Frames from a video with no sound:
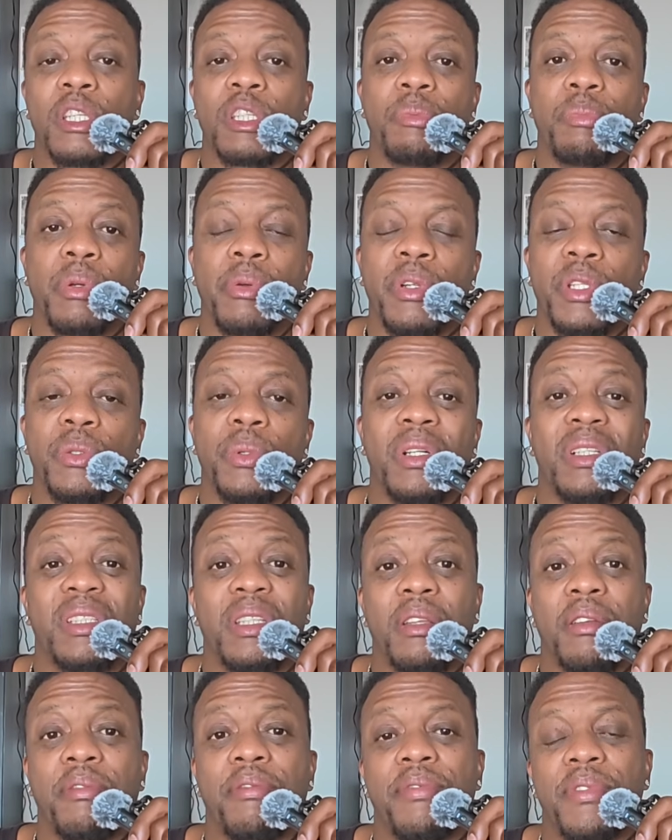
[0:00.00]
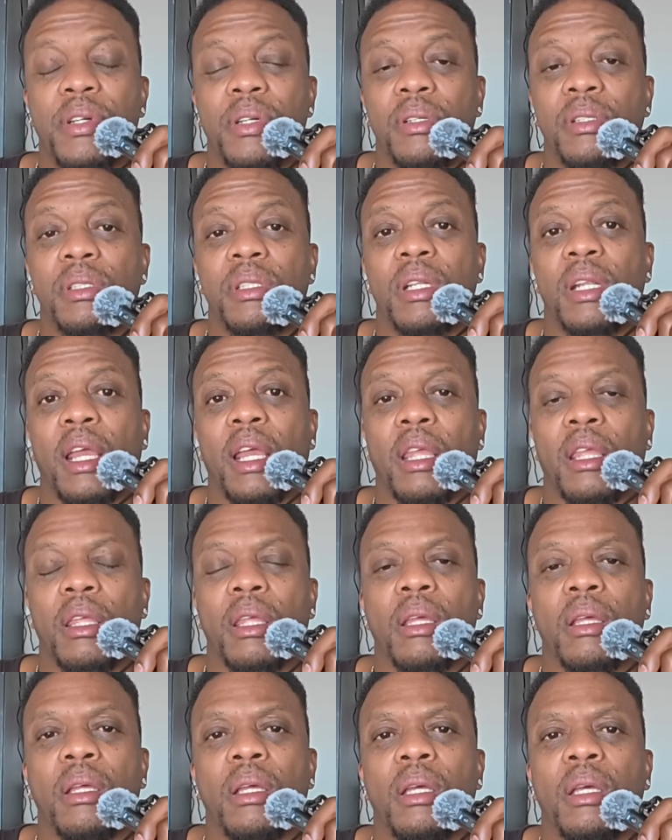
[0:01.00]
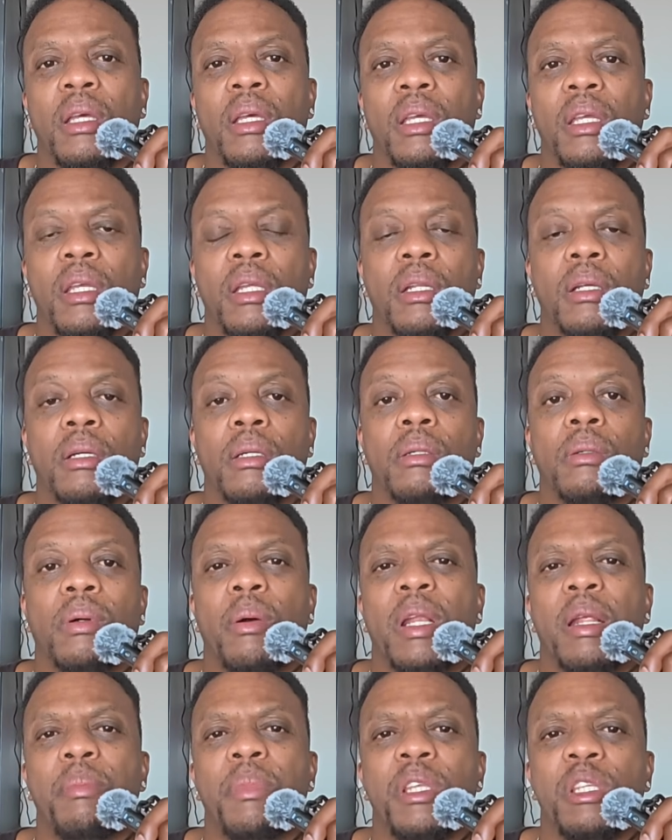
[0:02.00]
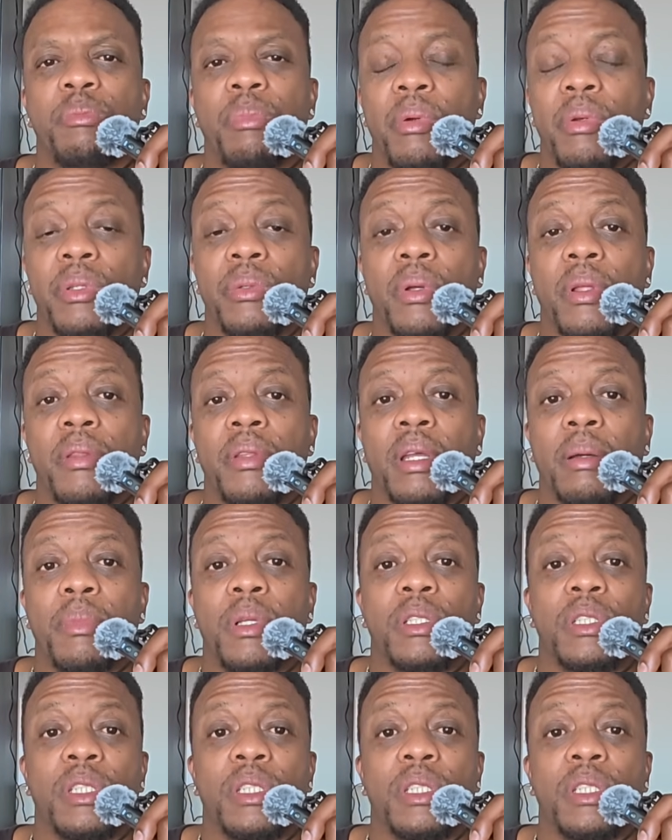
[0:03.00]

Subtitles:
a spiritual thing first. Like, when I mean spiritual thing, I'm